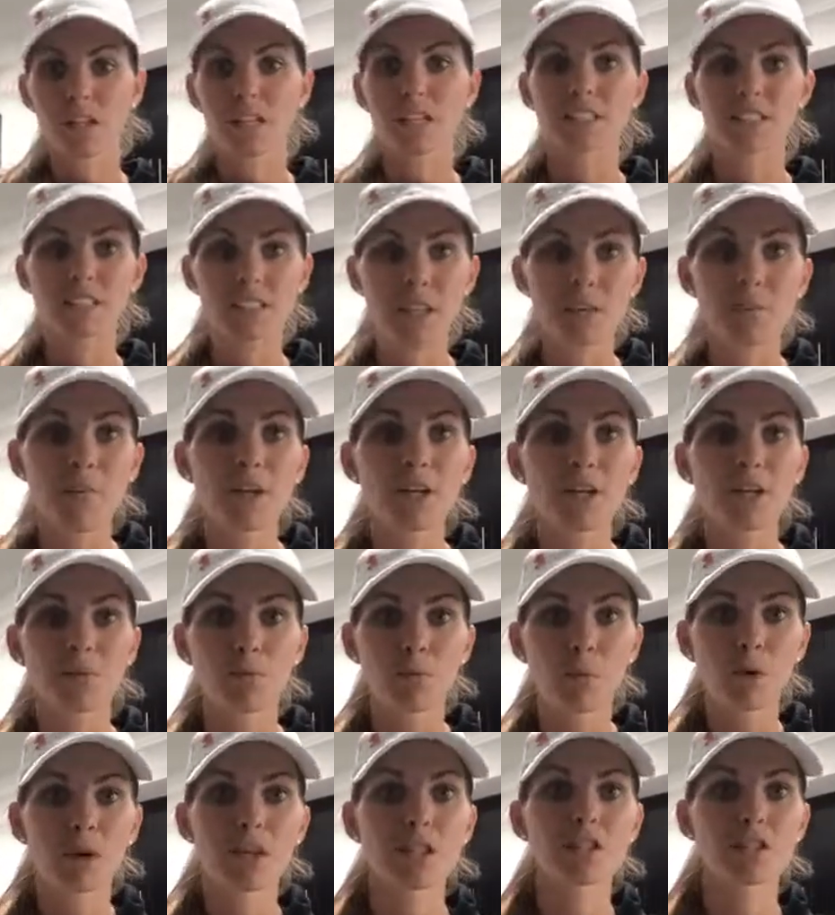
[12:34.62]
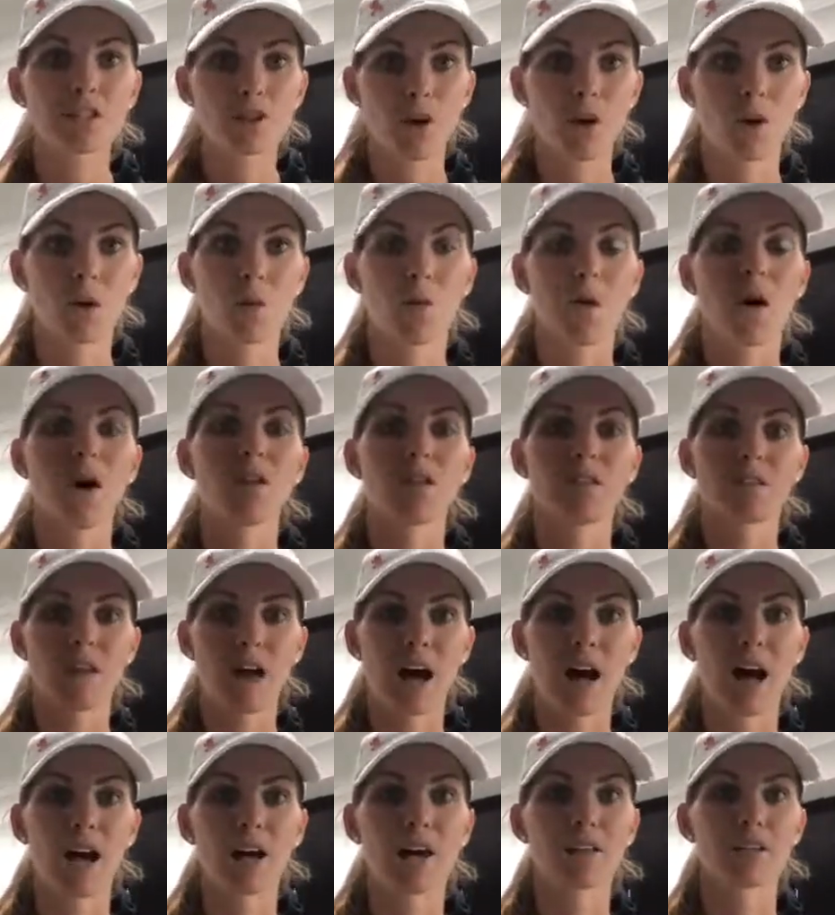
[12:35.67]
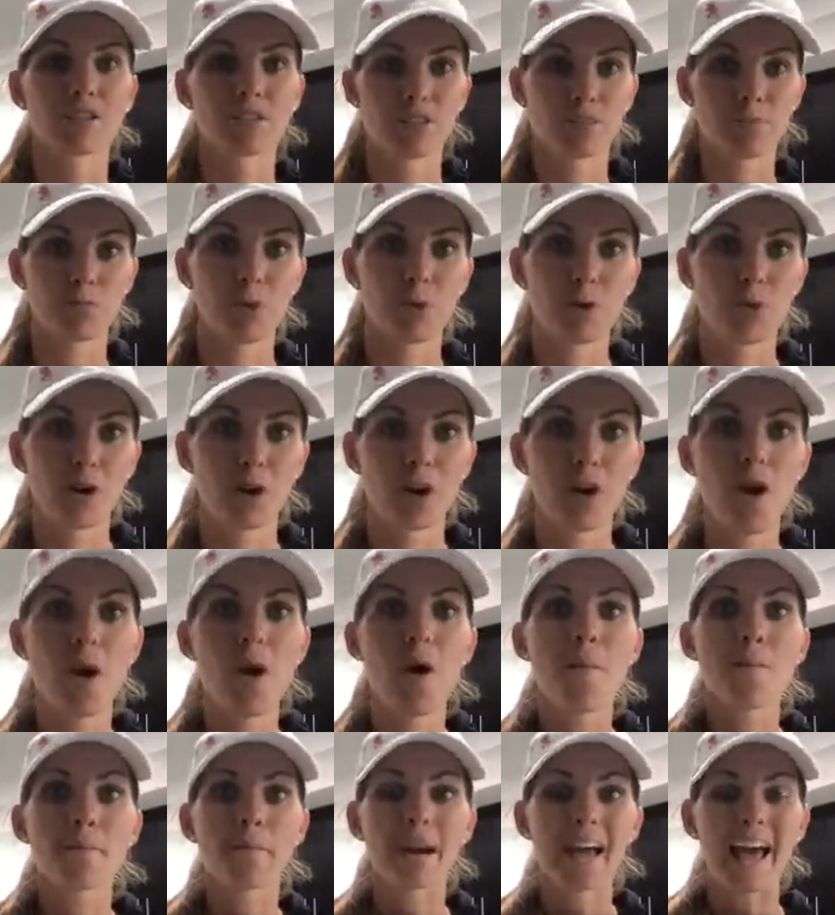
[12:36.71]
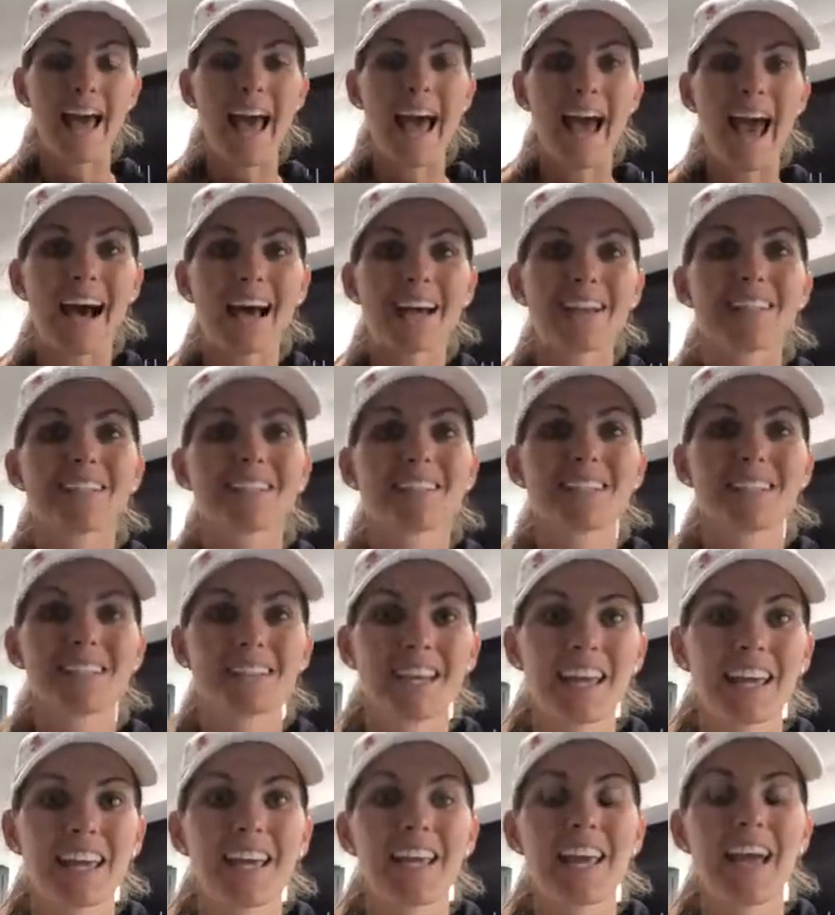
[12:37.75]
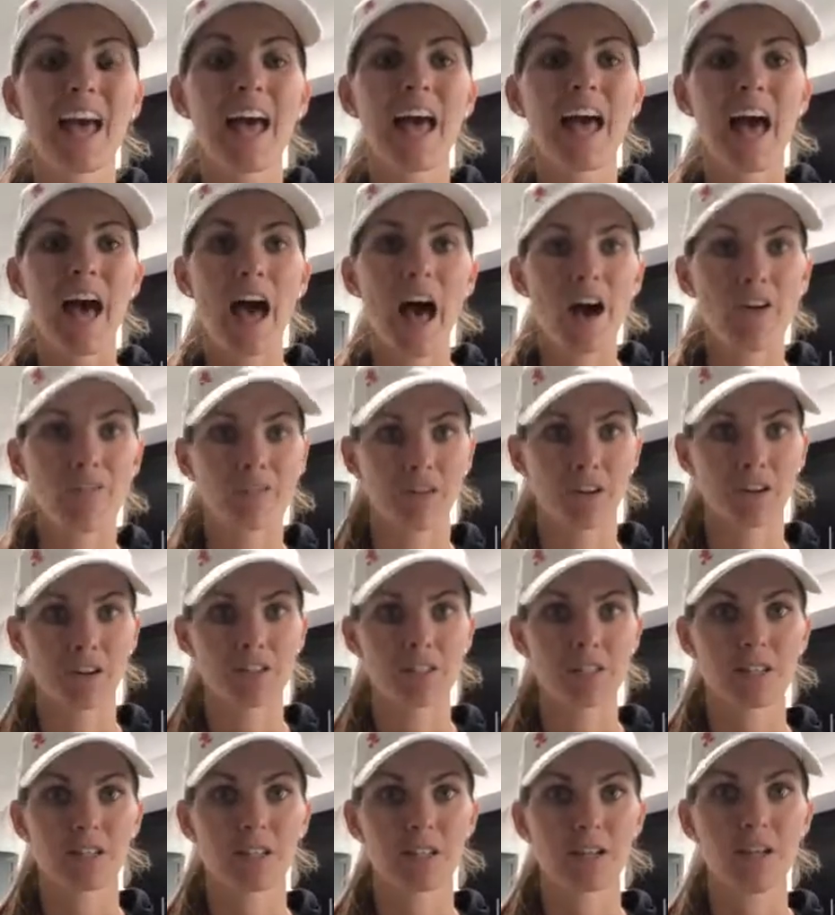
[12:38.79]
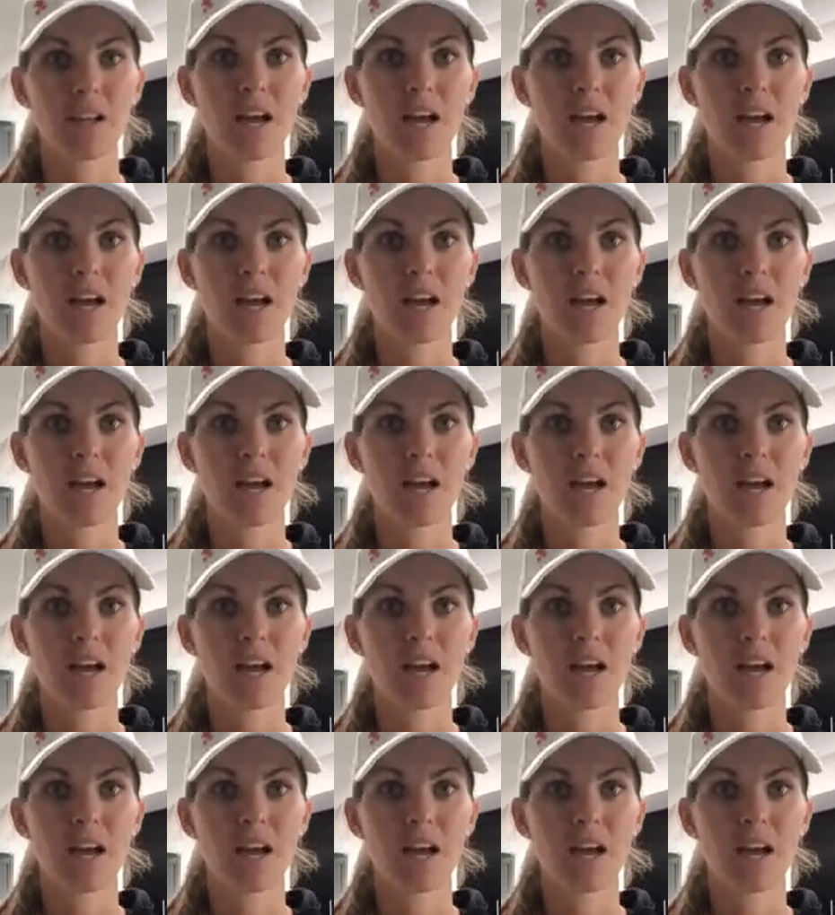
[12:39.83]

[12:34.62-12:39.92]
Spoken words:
it's going to make your mornings go a lot smoother. But it has to take effort.